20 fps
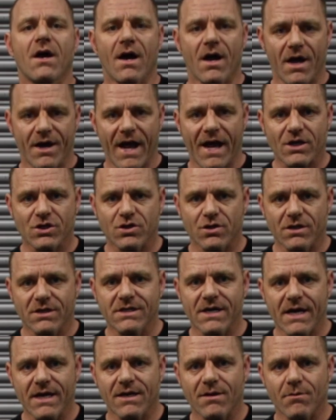and actually
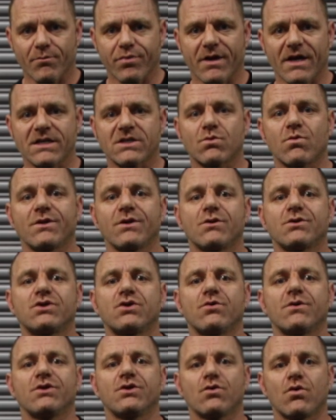taking place when you're
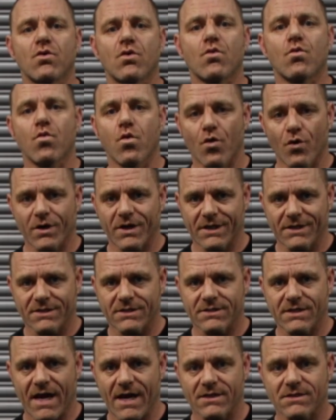doing your working
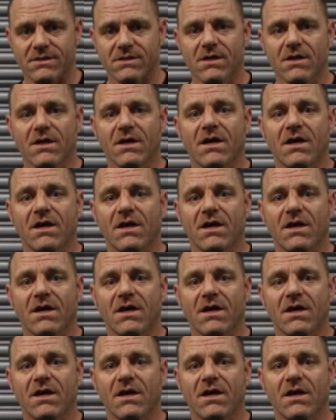sets.